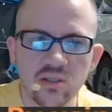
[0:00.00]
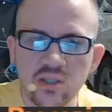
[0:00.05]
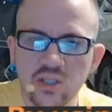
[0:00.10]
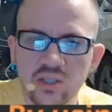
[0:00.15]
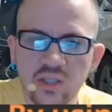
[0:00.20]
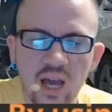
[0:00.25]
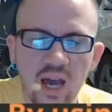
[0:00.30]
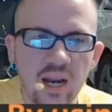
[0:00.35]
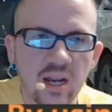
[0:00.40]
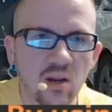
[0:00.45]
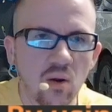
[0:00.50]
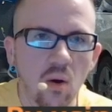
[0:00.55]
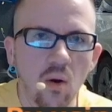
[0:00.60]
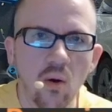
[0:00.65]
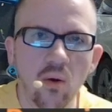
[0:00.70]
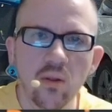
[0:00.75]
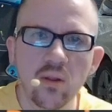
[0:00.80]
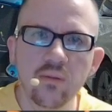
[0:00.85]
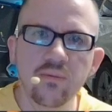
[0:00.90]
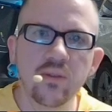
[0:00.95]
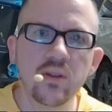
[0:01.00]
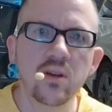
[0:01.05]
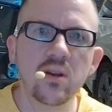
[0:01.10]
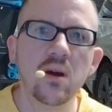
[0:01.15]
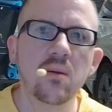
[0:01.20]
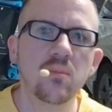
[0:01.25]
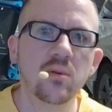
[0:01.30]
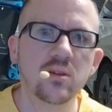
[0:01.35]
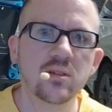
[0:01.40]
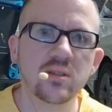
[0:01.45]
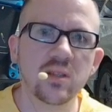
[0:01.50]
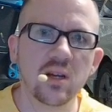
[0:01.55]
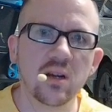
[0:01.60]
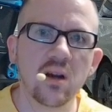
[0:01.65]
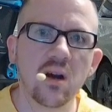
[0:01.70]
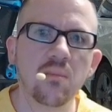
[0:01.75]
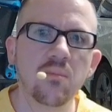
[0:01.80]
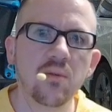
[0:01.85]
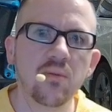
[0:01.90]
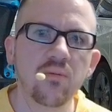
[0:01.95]
just adding all of the numbers that
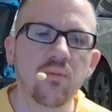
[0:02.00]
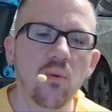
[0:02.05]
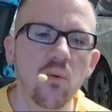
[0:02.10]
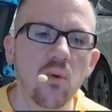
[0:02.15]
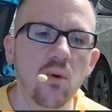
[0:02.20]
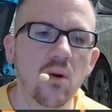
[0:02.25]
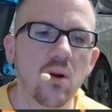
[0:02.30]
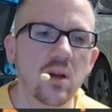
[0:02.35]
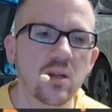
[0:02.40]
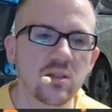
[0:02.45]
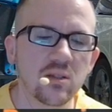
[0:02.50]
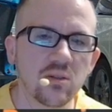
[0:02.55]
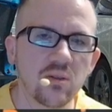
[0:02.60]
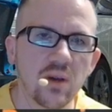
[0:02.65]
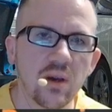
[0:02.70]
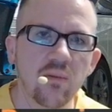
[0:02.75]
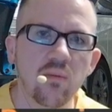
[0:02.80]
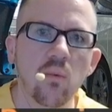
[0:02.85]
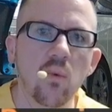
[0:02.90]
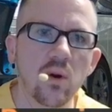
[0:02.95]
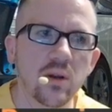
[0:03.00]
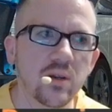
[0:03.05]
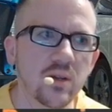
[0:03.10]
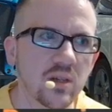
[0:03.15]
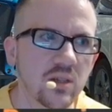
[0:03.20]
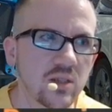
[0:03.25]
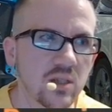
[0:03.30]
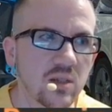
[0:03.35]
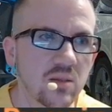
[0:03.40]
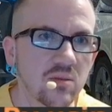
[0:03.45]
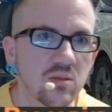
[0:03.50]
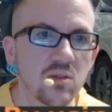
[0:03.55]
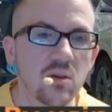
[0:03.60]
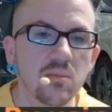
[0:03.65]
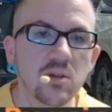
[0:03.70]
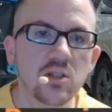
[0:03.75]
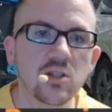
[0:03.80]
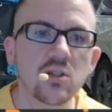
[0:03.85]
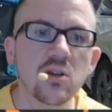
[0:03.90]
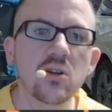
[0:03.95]
come before until you have 1 digit. So I'm
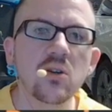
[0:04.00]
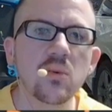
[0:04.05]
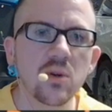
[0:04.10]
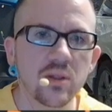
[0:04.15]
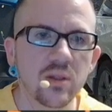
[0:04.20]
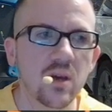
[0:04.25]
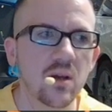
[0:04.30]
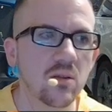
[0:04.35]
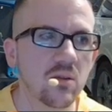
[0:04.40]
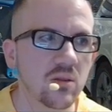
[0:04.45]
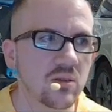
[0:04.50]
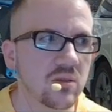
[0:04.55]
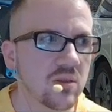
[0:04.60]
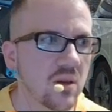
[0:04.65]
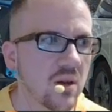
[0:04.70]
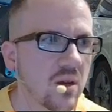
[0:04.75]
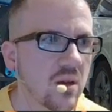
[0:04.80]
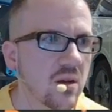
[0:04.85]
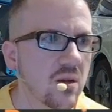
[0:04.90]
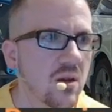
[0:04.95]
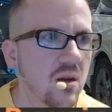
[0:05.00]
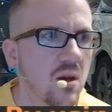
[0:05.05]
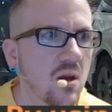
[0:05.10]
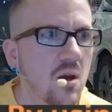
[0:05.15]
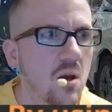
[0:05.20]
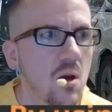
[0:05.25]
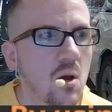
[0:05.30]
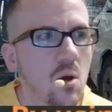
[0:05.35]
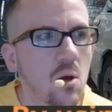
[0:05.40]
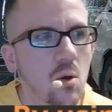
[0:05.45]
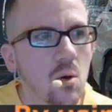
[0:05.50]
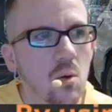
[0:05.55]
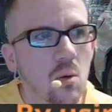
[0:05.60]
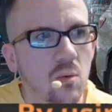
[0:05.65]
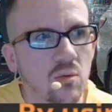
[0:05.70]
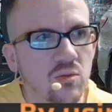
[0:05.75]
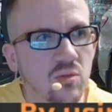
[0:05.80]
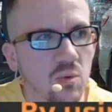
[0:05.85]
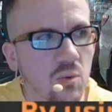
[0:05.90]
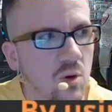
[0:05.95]
going to show you what that looks like.
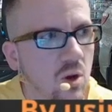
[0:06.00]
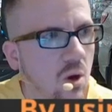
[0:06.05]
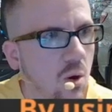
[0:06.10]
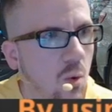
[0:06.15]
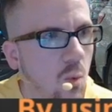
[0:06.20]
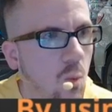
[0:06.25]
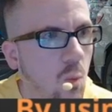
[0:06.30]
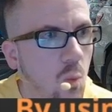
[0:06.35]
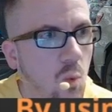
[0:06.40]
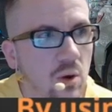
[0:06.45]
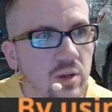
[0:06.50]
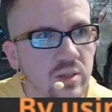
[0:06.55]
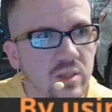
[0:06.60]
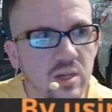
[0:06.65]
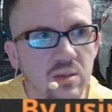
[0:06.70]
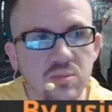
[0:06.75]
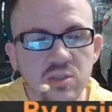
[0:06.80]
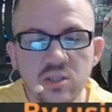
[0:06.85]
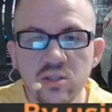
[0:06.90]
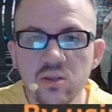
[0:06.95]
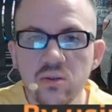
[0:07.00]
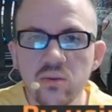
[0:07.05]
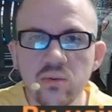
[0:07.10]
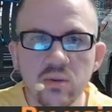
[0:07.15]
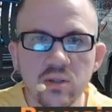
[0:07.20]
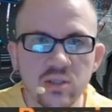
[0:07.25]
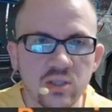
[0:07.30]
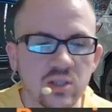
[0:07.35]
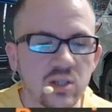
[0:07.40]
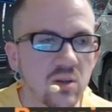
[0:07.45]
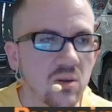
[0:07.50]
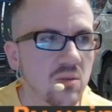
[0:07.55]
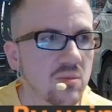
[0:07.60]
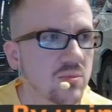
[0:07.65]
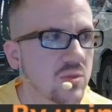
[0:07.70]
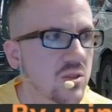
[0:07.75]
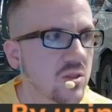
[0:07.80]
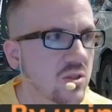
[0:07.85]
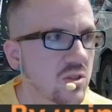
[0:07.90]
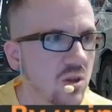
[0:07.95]
So we'll go 1 times 2 is 2.
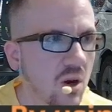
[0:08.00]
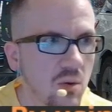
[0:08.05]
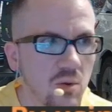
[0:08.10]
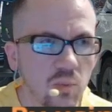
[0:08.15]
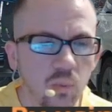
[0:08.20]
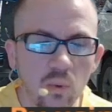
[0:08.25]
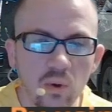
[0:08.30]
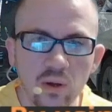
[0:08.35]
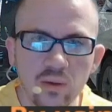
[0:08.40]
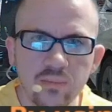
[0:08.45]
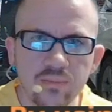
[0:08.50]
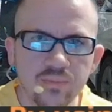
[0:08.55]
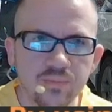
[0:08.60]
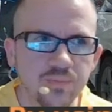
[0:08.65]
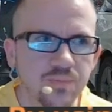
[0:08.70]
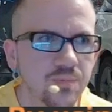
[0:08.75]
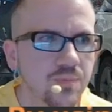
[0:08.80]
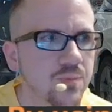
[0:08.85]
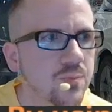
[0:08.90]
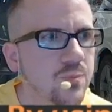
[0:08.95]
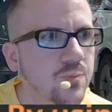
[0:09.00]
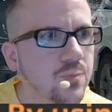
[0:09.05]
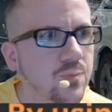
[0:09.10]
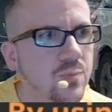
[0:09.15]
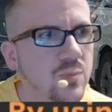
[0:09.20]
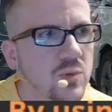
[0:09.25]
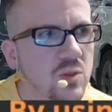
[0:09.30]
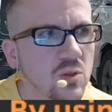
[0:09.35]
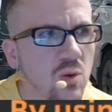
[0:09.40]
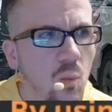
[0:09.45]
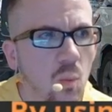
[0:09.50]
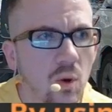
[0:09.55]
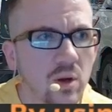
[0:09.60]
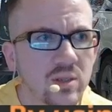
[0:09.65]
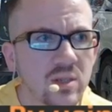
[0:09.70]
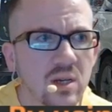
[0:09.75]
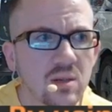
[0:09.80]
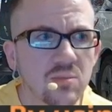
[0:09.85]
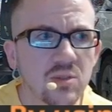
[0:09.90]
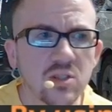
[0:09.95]
So you start with 1. 1
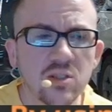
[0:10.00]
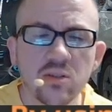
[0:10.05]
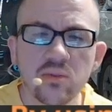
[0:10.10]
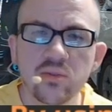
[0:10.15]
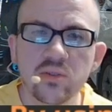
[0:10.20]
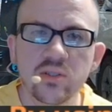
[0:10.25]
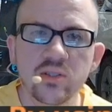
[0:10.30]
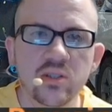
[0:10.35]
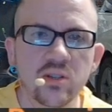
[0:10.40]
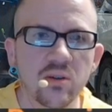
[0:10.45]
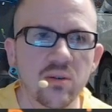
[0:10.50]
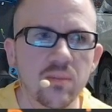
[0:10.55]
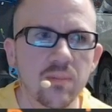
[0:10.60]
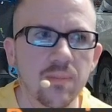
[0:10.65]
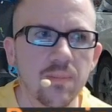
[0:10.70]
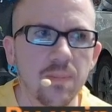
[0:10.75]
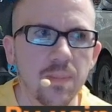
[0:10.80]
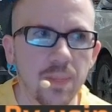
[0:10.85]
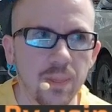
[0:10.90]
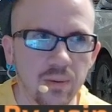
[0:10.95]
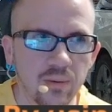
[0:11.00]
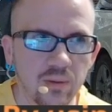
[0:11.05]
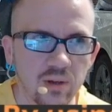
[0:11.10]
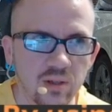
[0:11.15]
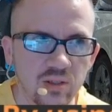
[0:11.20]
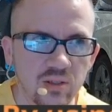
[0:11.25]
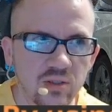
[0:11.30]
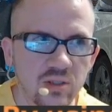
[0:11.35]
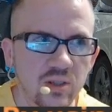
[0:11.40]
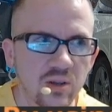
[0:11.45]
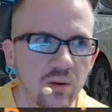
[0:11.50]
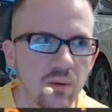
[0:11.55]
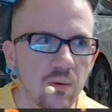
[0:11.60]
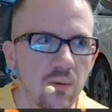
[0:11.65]
times 2 is 2. Well, there's your 2.